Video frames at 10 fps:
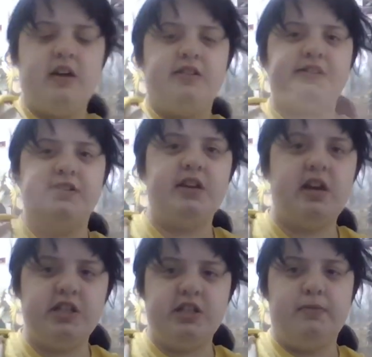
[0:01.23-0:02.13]
is
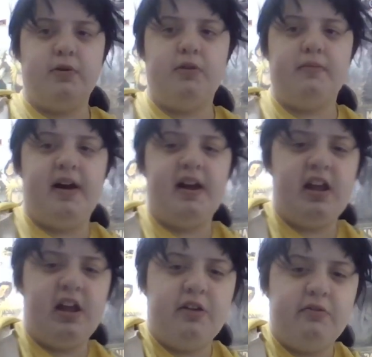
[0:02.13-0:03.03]
SMO Muddy
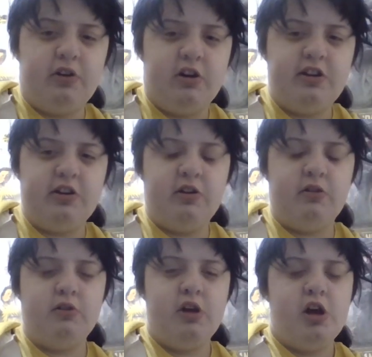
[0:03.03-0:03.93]
here. We're going
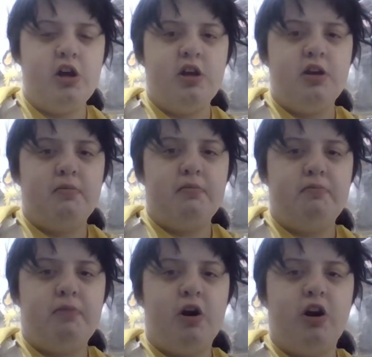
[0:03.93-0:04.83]
to
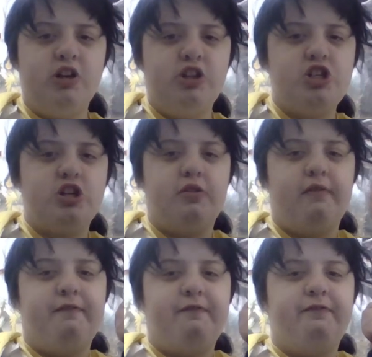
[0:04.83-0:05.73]
part
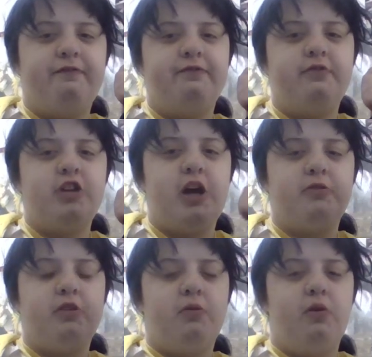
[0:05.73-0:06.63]

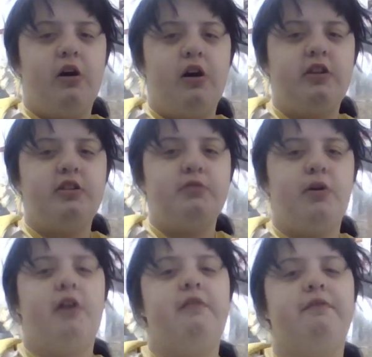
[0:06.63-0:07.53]
chapter one,
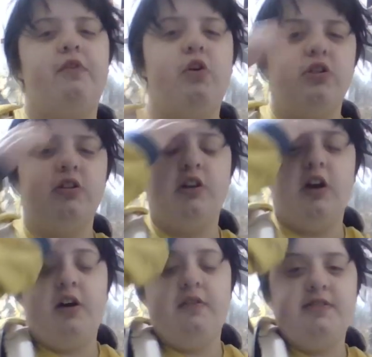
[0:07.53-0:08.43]
part four
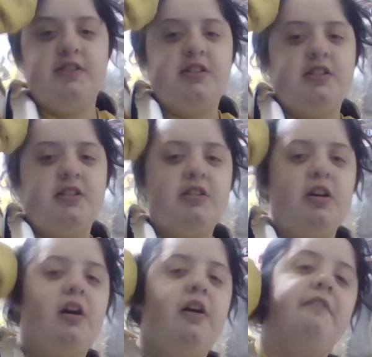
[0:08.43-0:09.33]
of
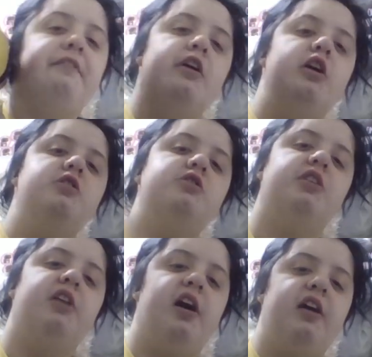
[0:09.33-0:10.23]
of
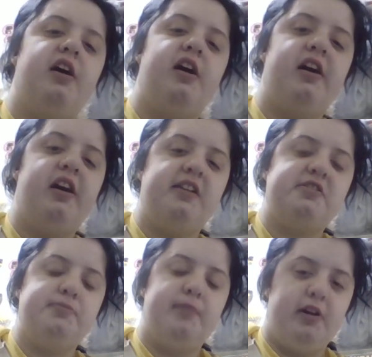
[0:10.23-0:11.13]
Sonai
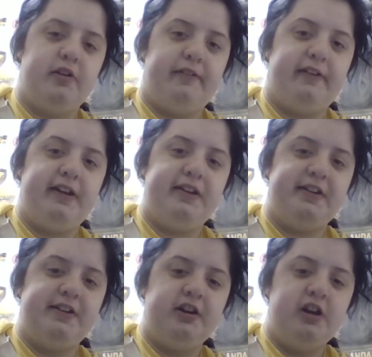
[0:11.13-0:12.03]
X
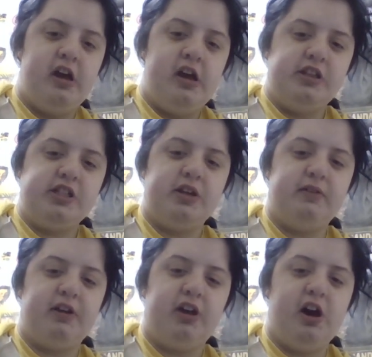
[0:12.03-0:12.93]
Reader. So here
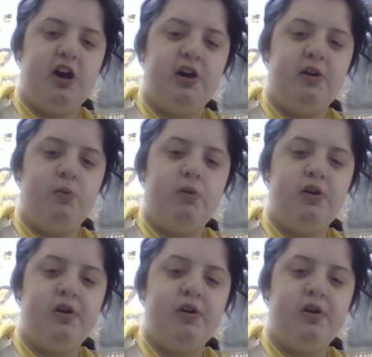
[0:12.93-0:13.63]
we go.